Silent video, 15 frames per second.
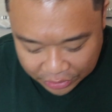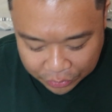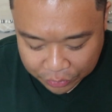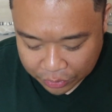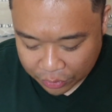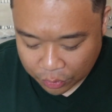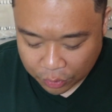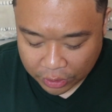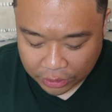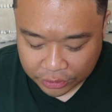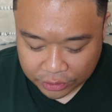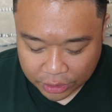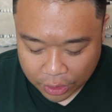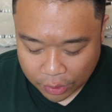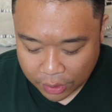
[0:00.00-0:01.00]
unicorn,
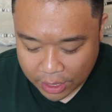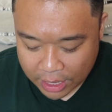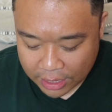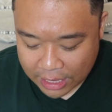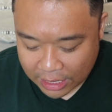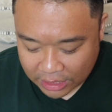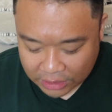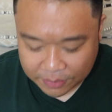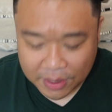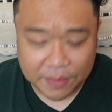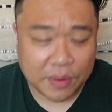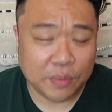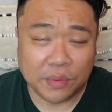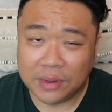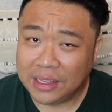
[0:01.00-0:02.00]
so that just made
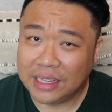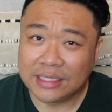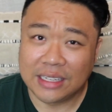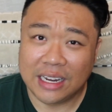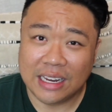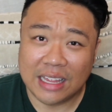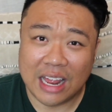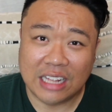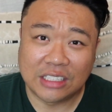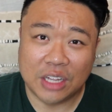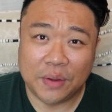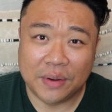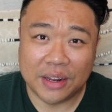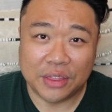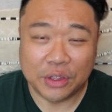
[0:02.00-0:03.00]
me really excited that I
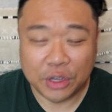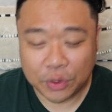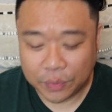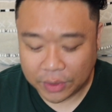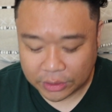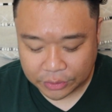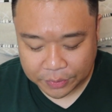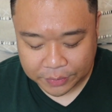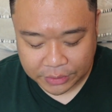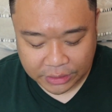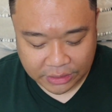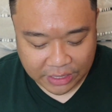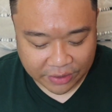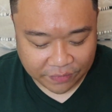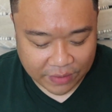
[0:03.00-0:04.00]
saw one at the Goodwill, so it was
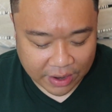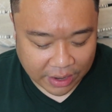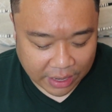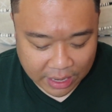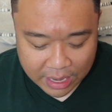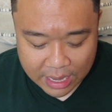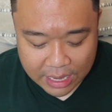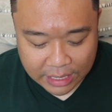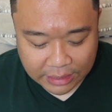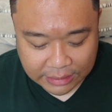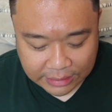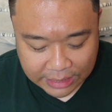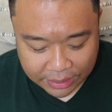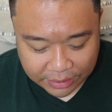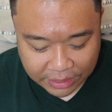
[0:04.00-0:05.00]
just like very
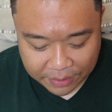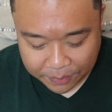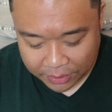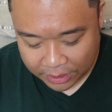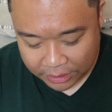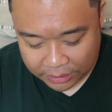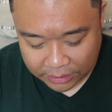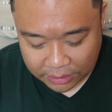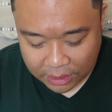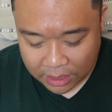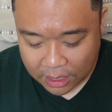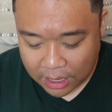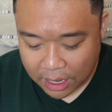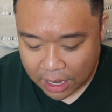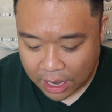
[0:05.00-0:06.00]
serendipitous.
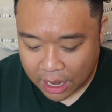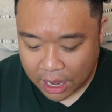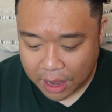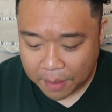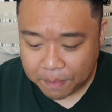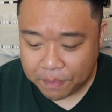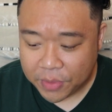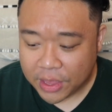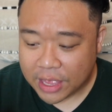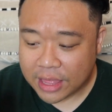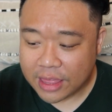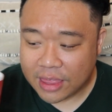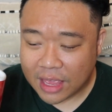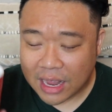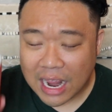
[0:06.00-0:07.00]

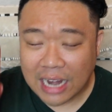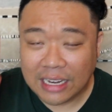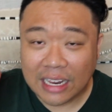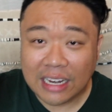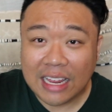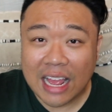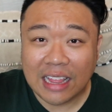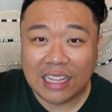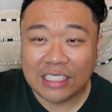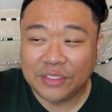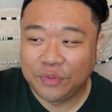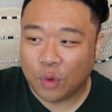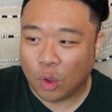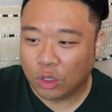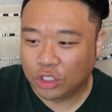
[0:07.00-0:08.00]
Then I did get these
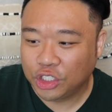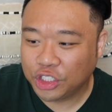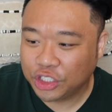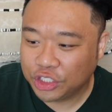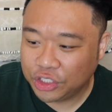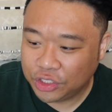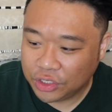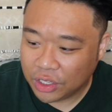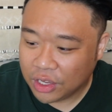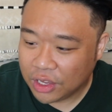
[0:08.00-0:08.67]
Folgers